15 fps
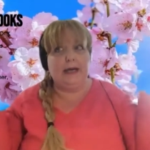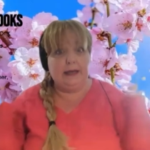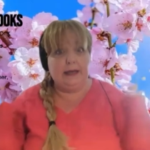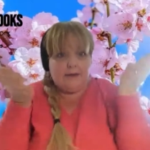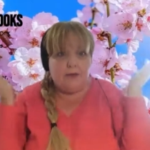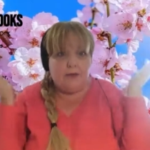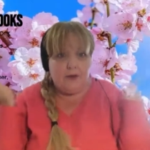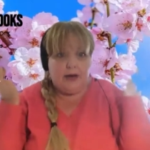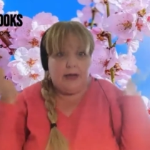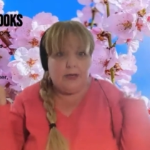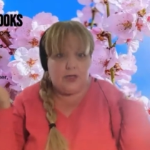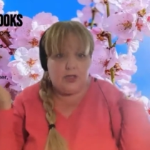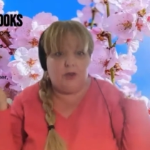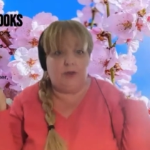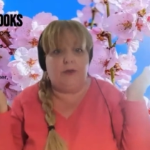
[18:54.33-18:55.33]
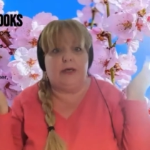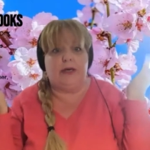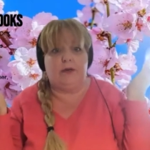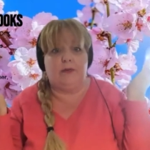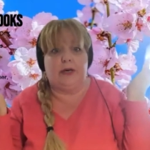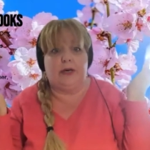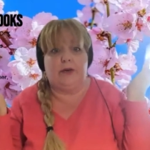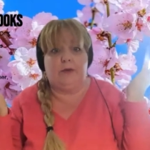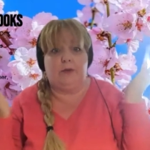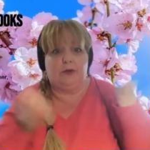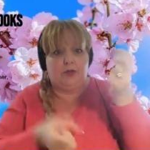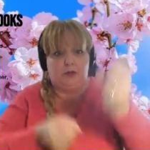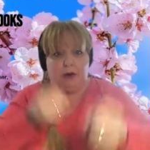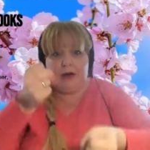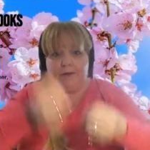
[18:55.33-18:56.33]
didn't even know how to shoot anyone or
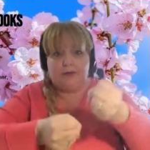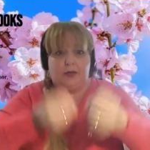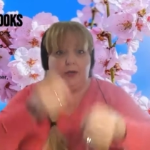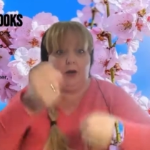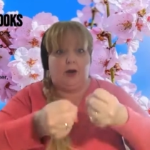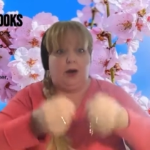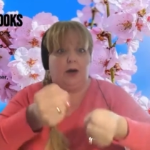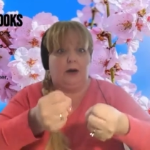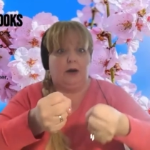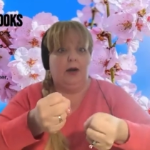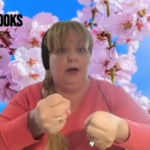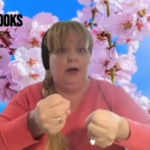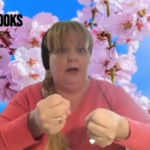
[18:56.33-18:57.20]
drive the car.